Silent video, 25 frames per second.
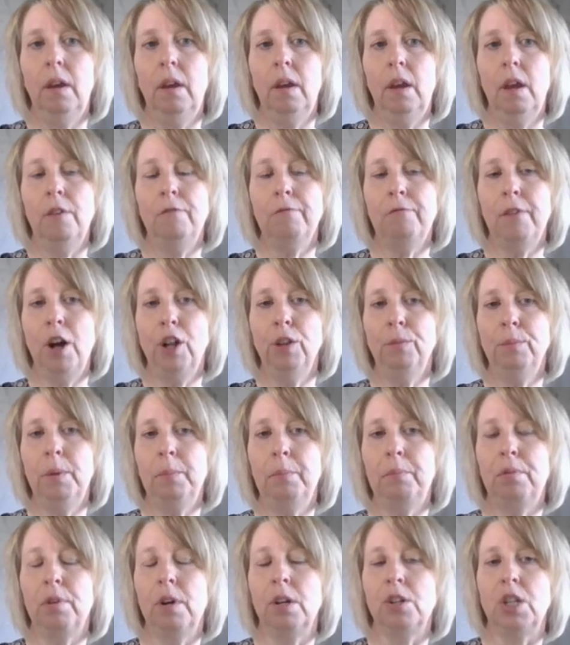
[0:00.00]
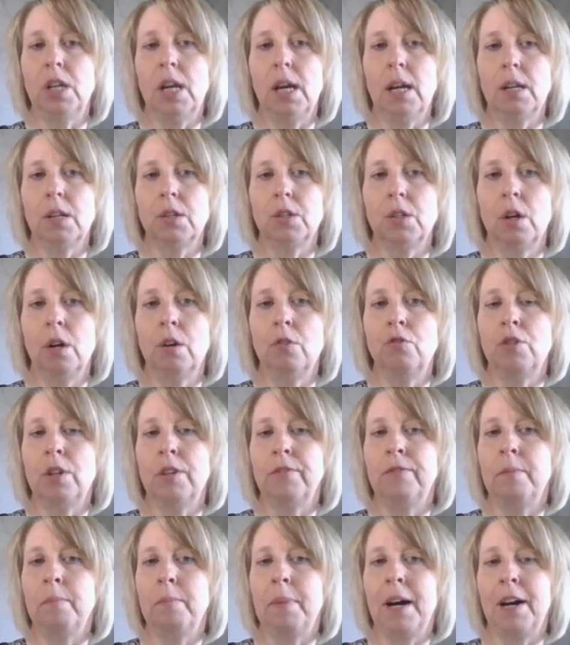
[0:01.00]
Involvement projects are
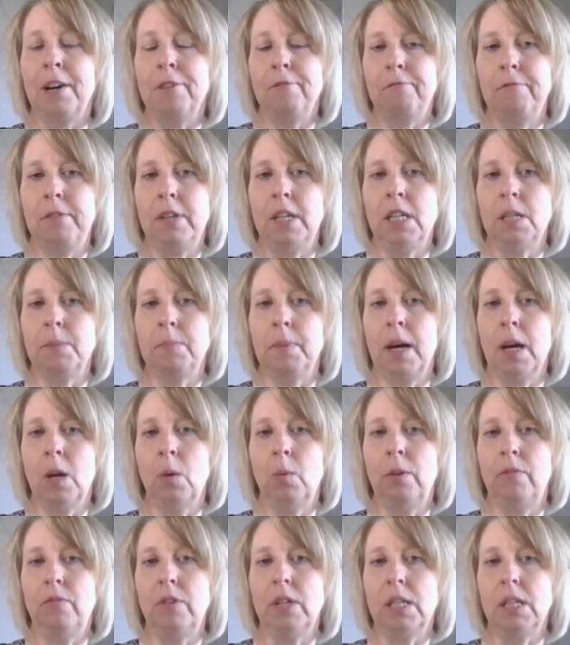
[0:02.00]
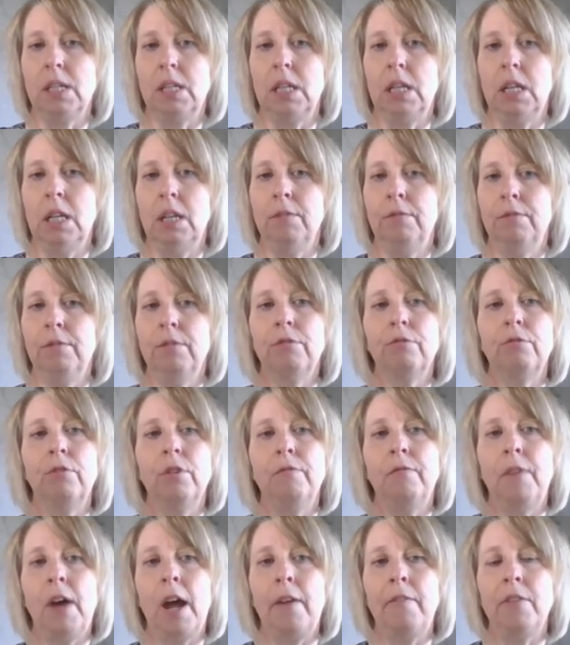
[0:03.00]
driven by feedback we receive through
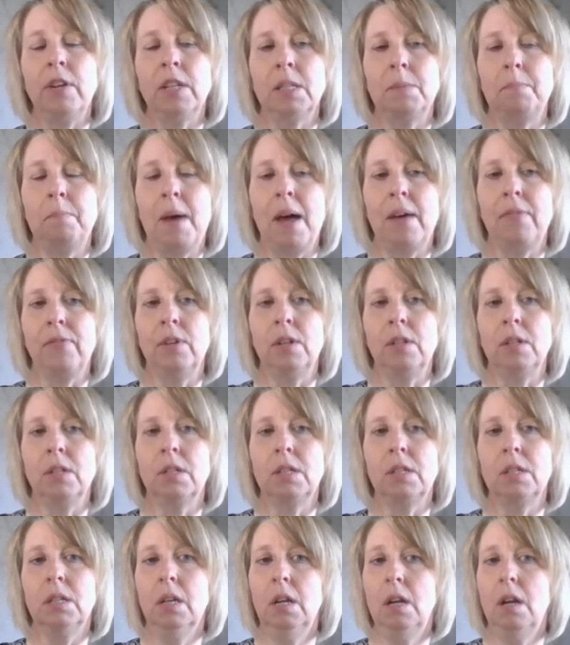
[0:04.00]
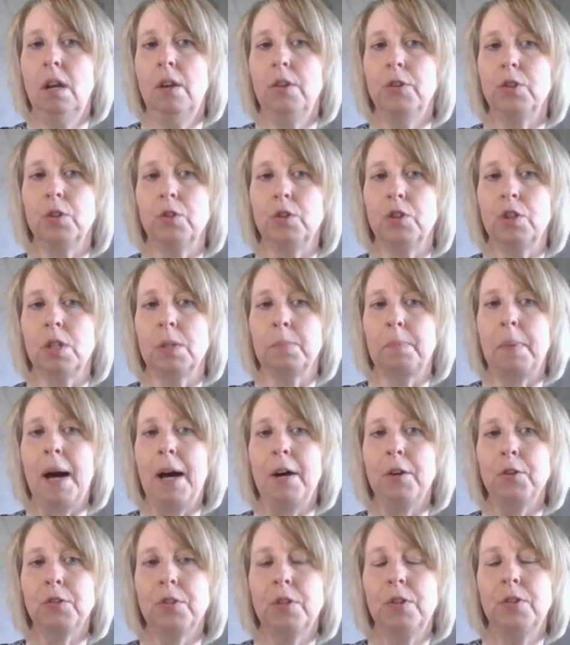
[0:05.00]
various methods such as
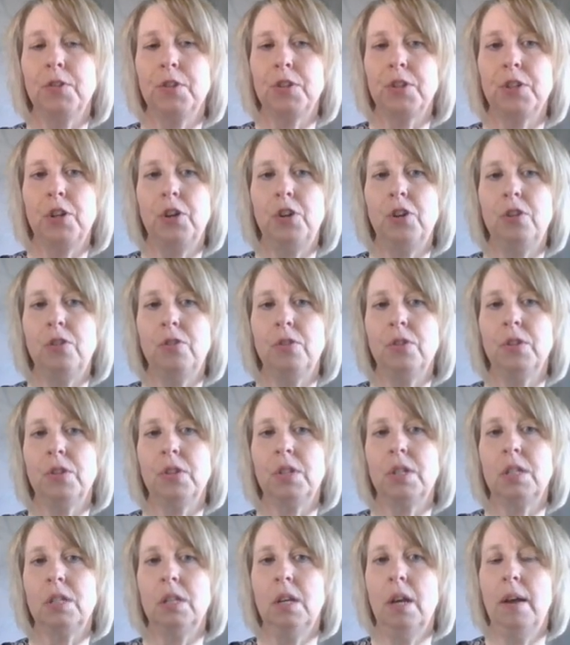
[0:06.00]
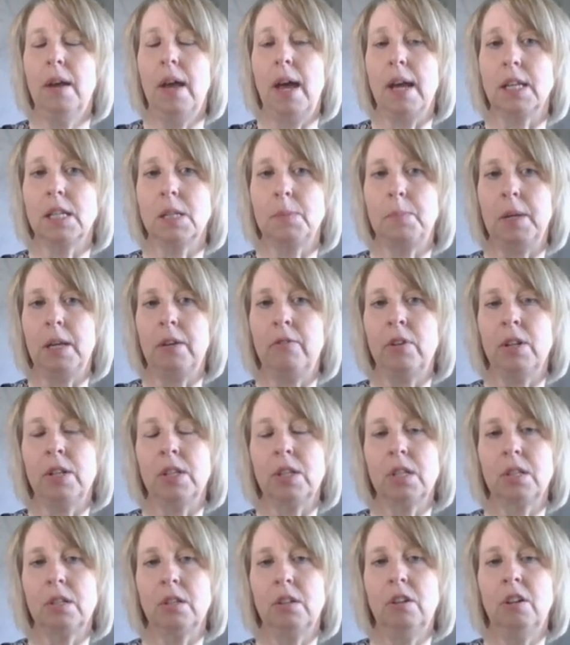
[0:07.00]
PALS concerns,
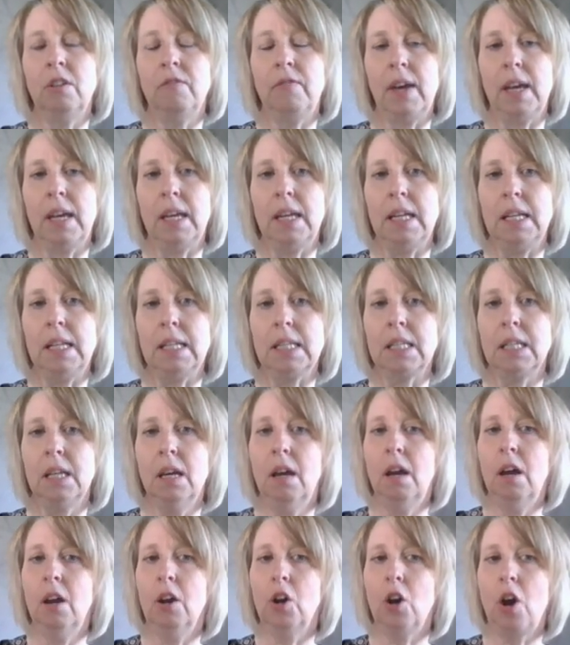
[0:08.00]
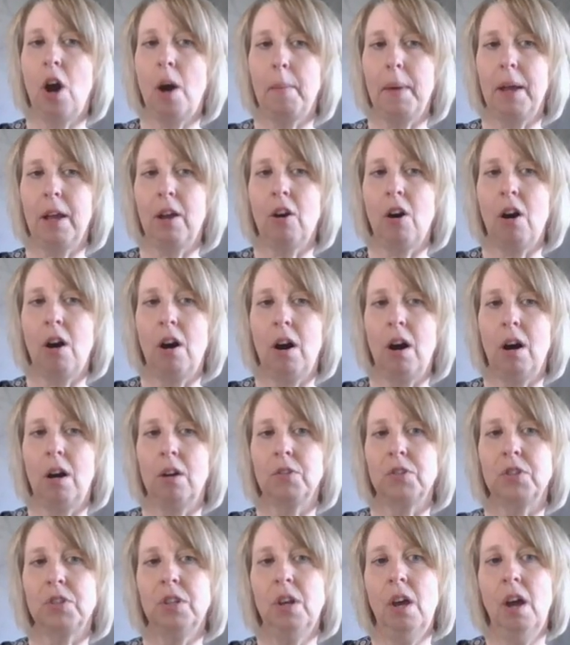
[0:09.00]
experience surveys, comment
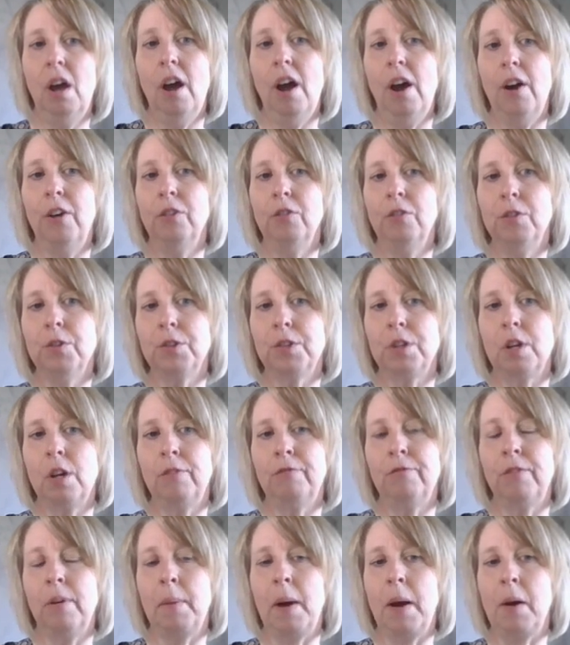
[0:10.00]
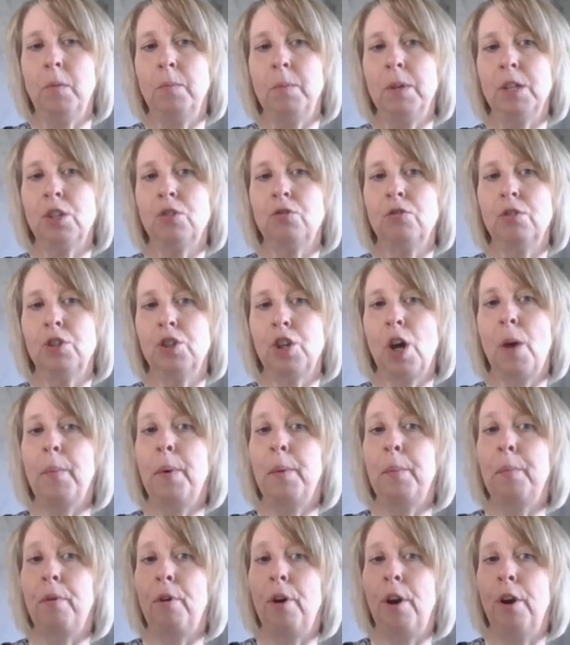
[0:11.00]
cards, and also from our Mystery Shopper
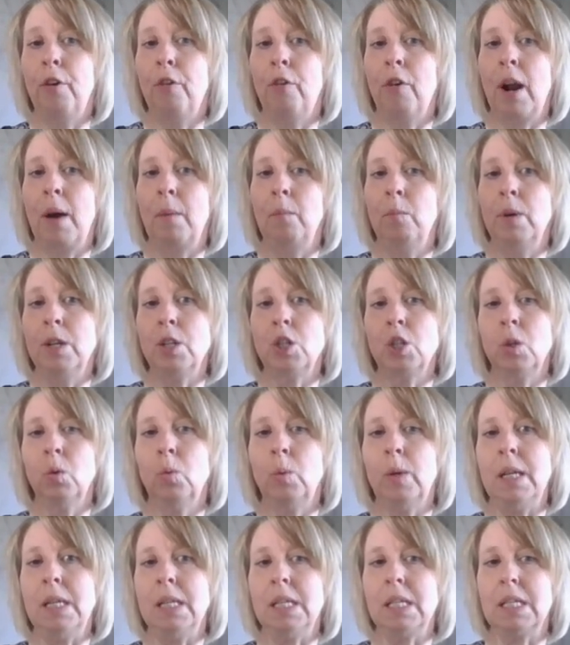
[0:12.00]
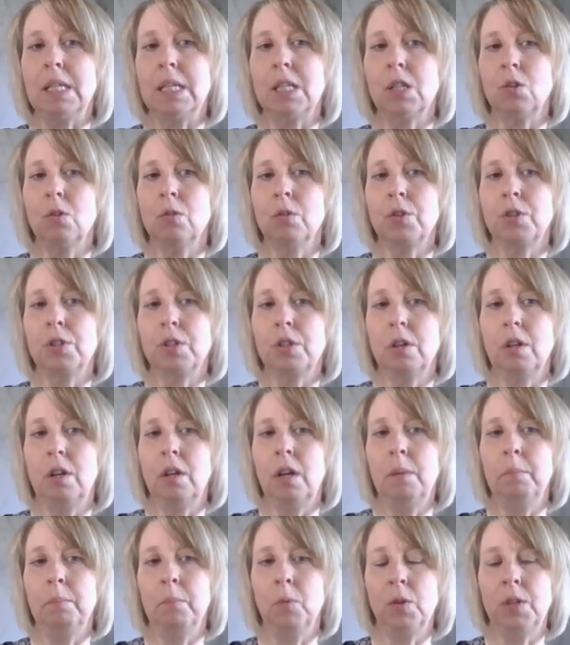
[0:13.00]
programme, which Louise discussed
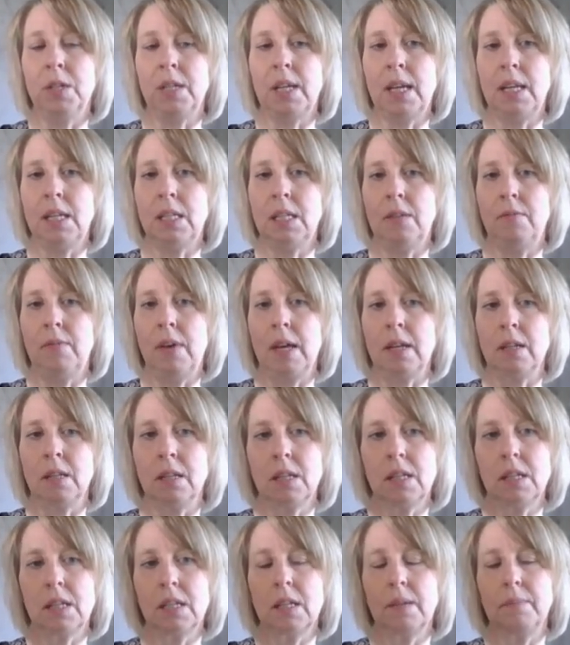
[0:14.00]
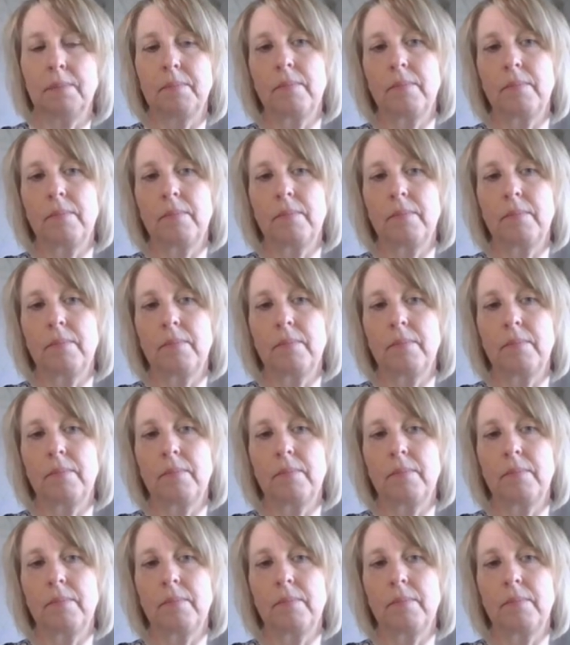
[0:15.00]
at Monday's event.